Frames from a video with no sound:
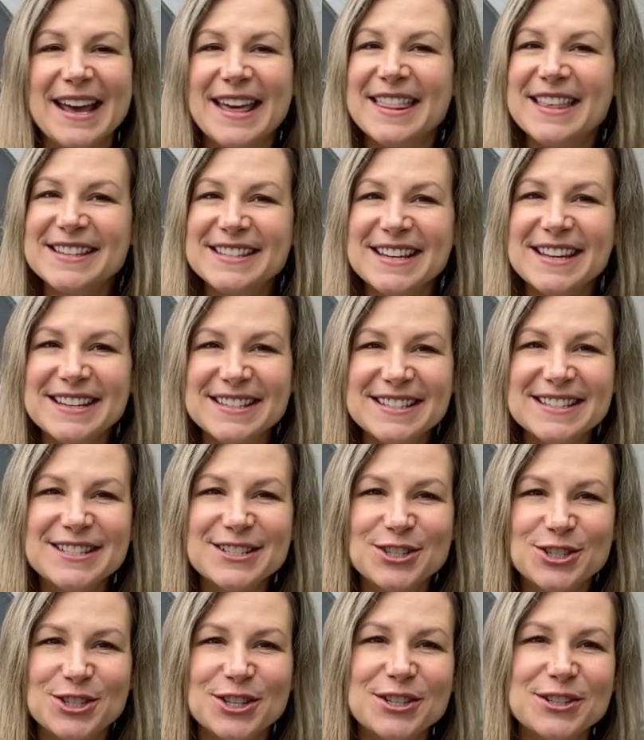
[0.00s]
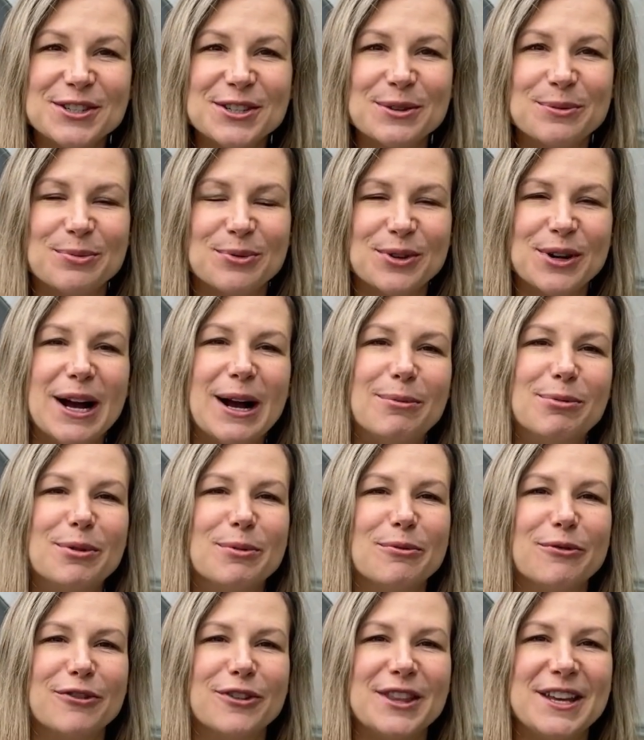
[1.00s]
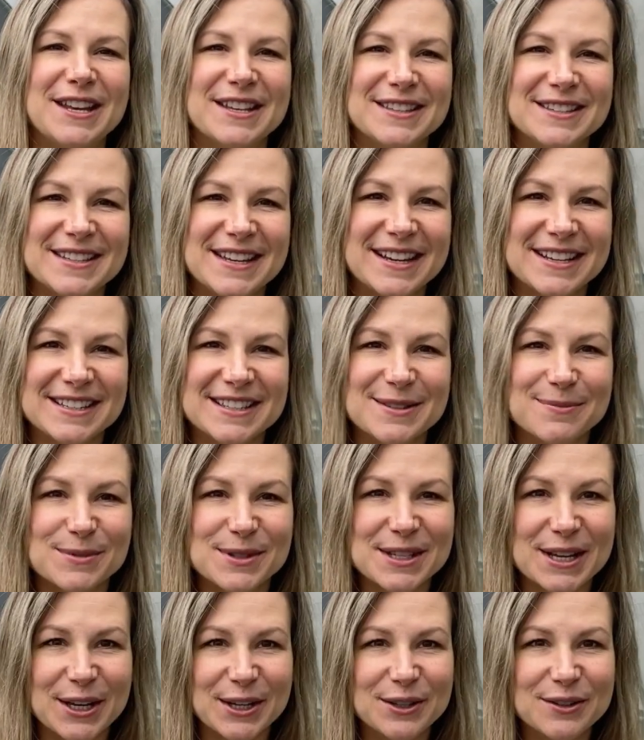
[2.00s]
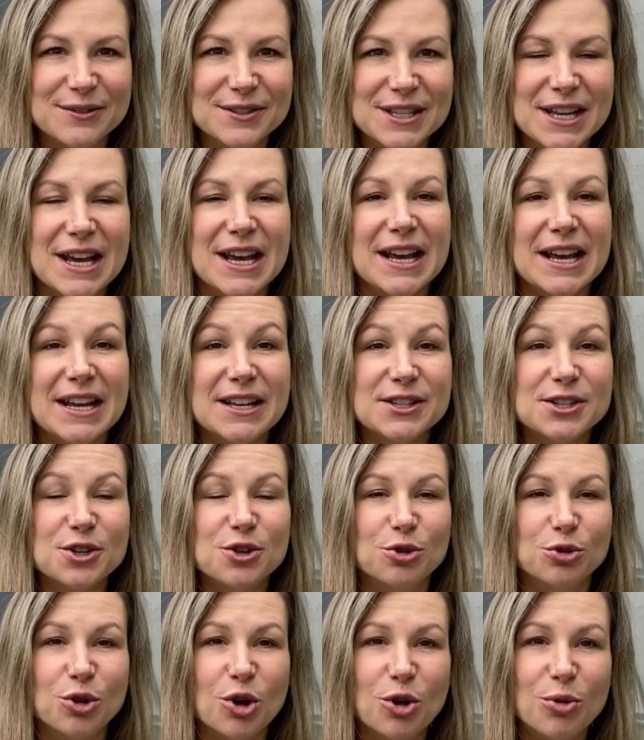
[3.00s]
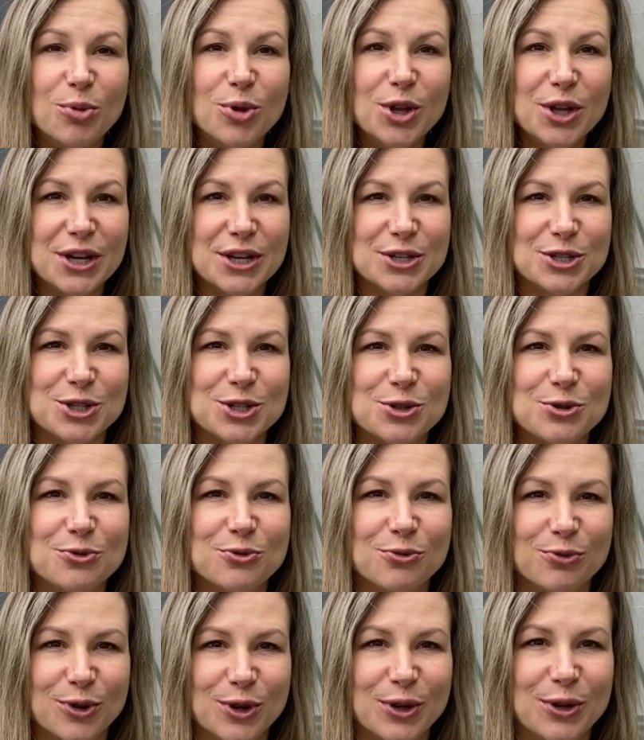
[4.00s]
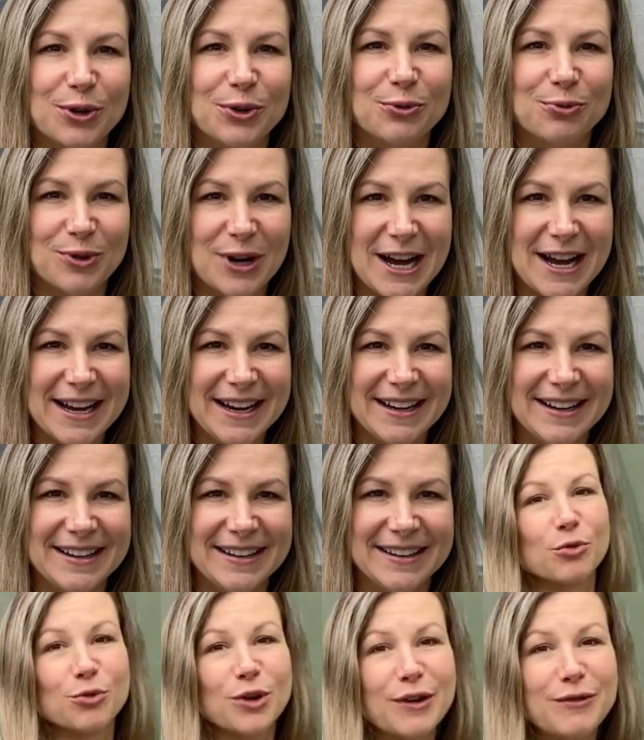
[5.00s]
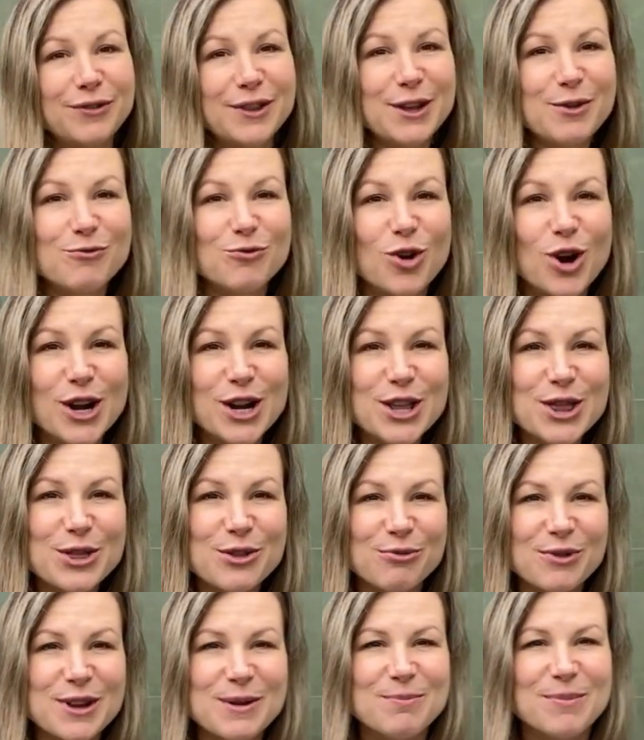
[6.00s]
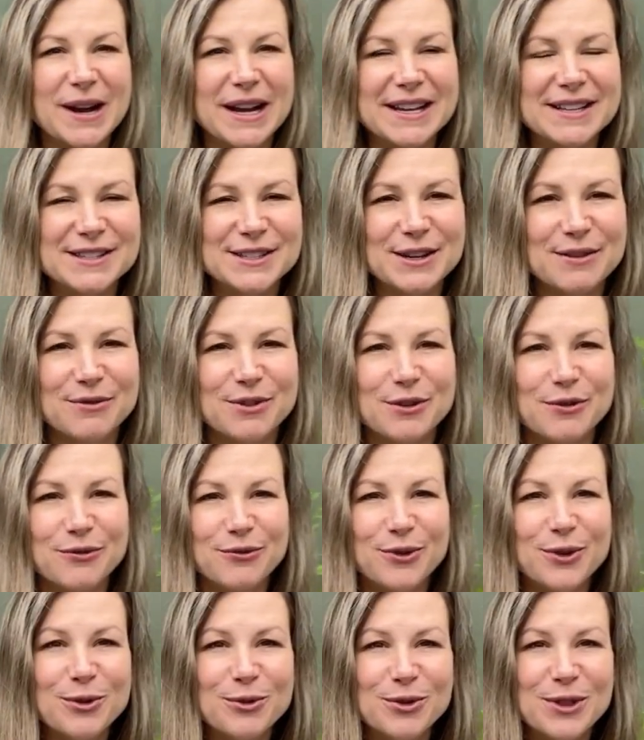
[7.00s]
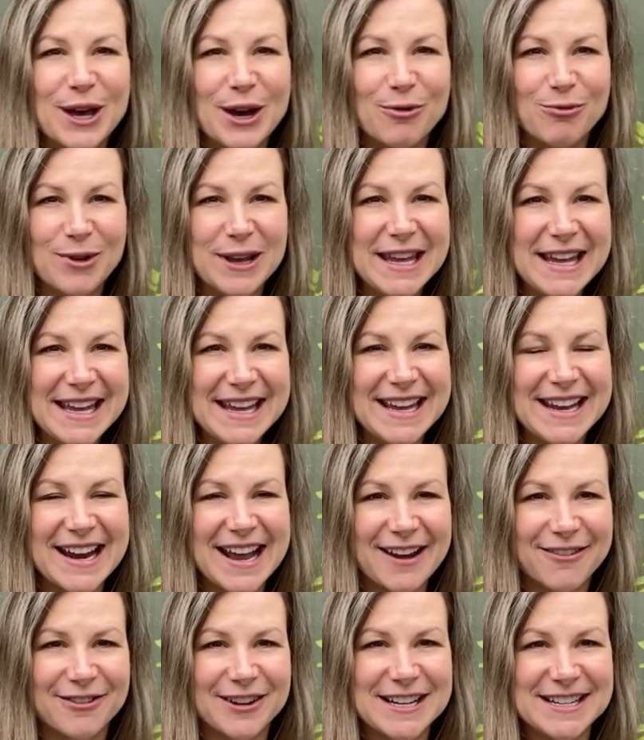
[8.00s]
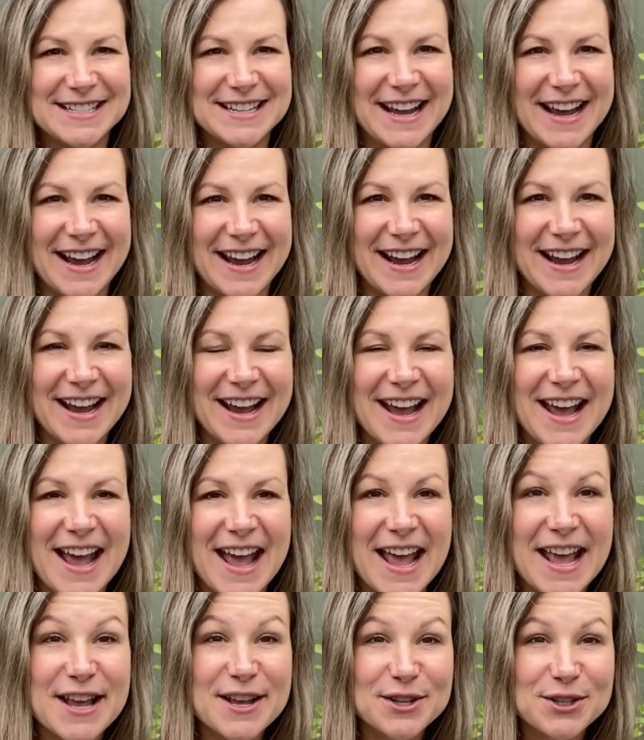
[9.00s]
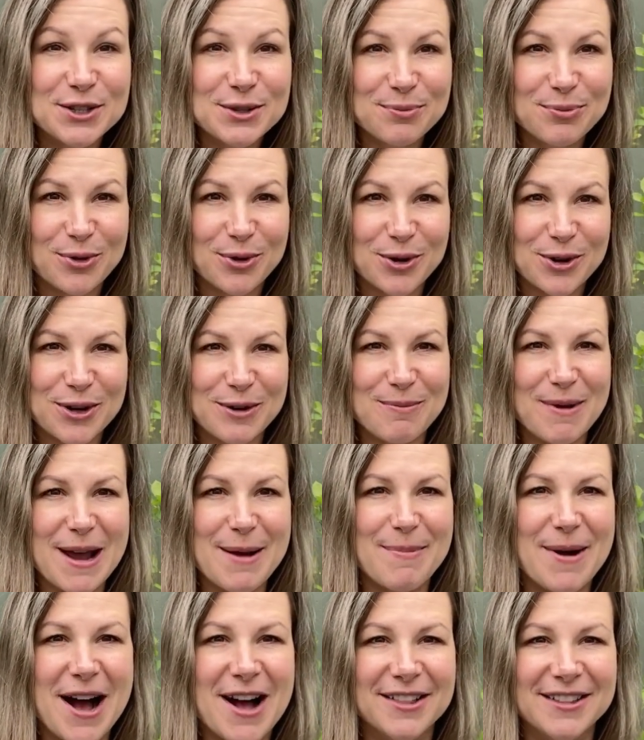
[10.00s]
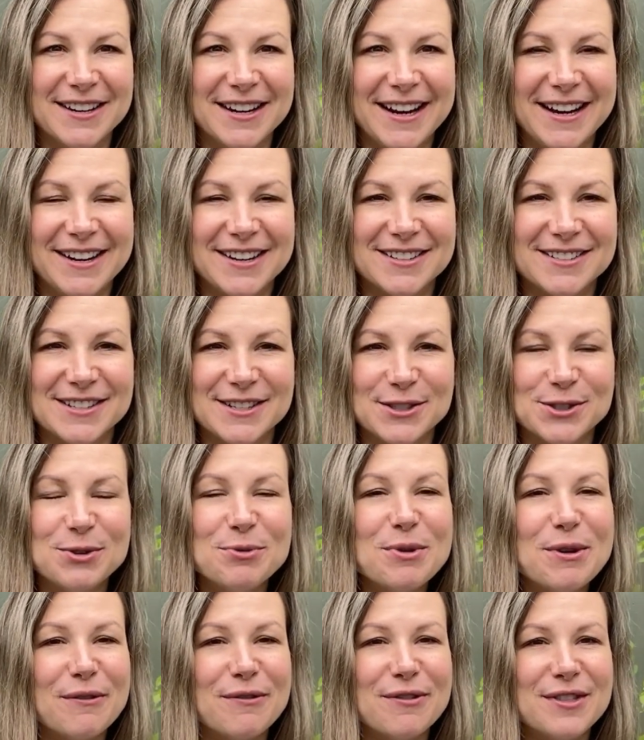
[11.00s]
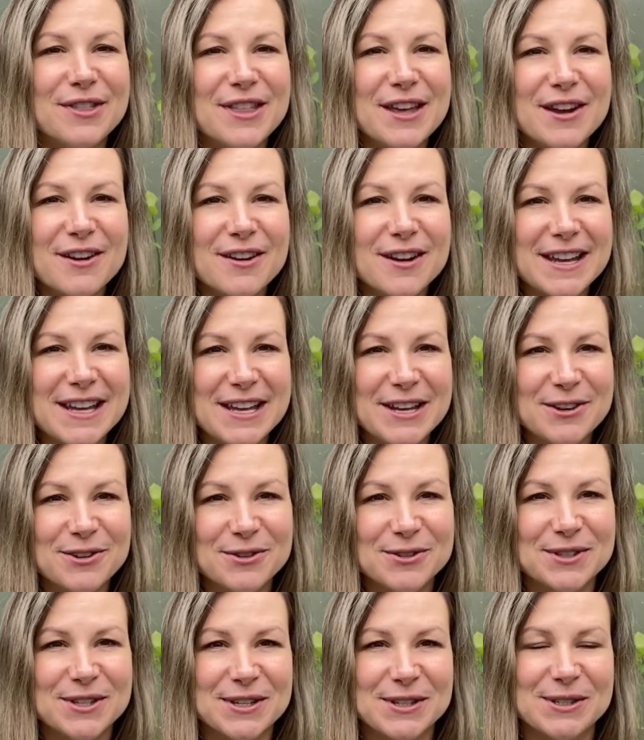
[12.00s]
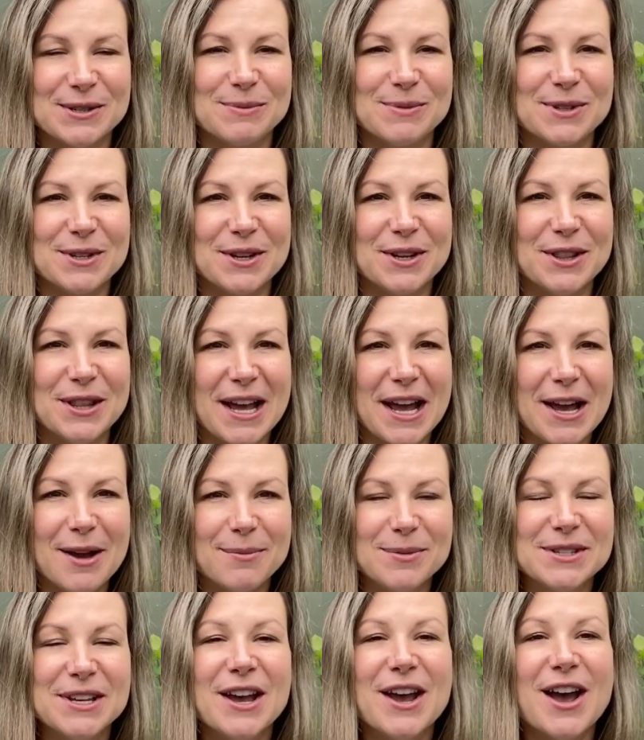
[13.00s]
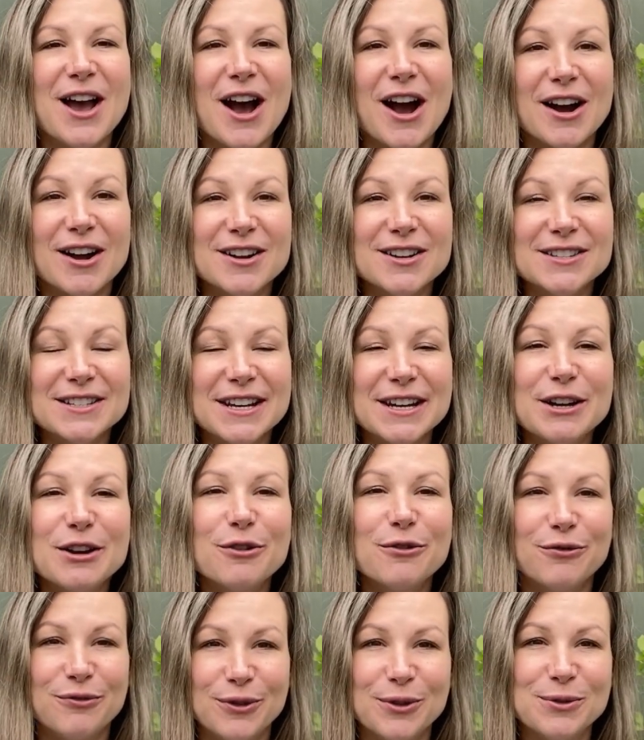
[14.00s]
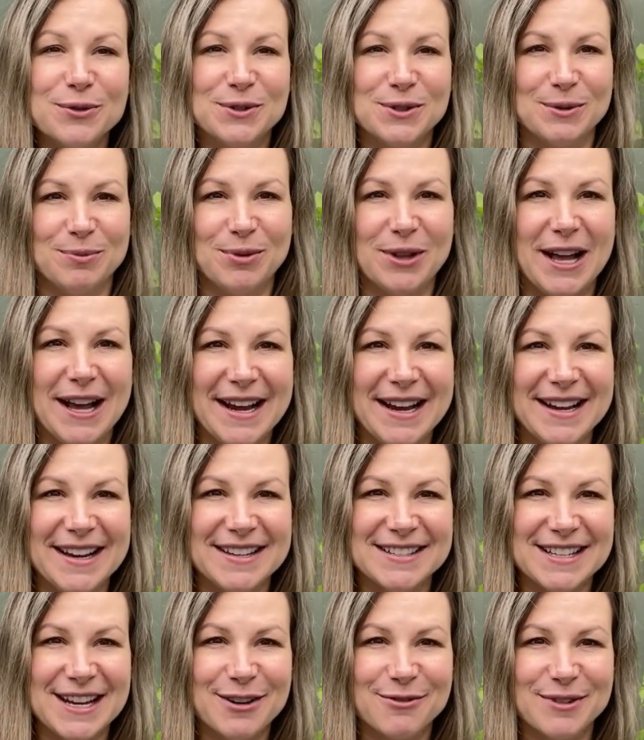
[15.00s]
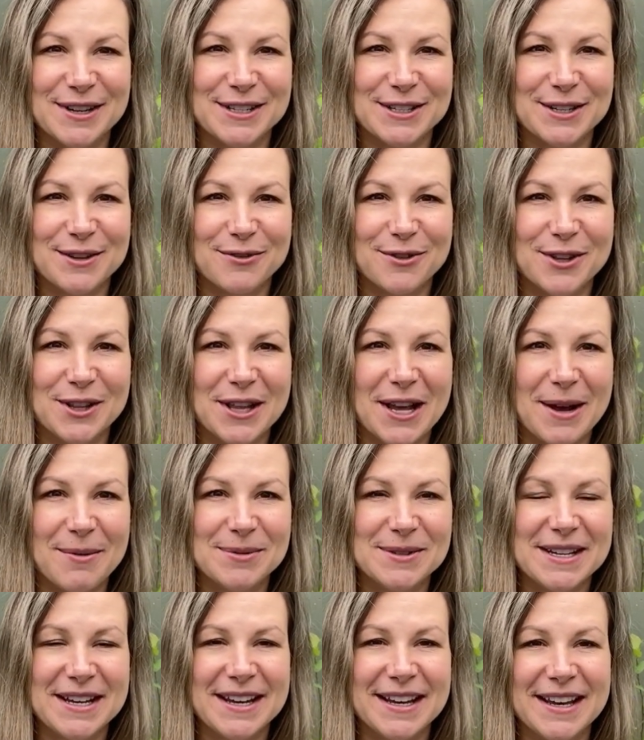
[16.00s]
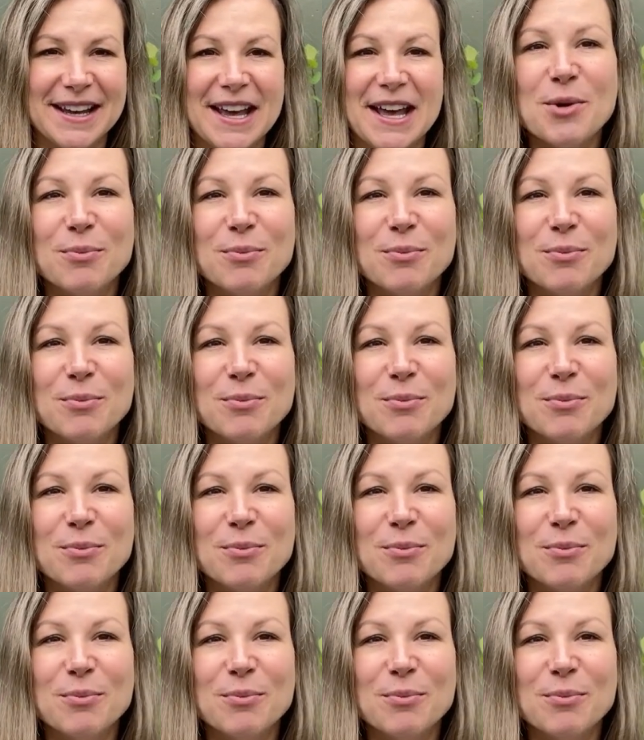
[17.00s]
This isn't just a problem for the insects themselves, it's a global issue worldwide. Roughly 1 in 3 bites of the food that we eat every day is supported by pollinators. So if their ecosystems collapse, our entire food supply is at risk of collapsing.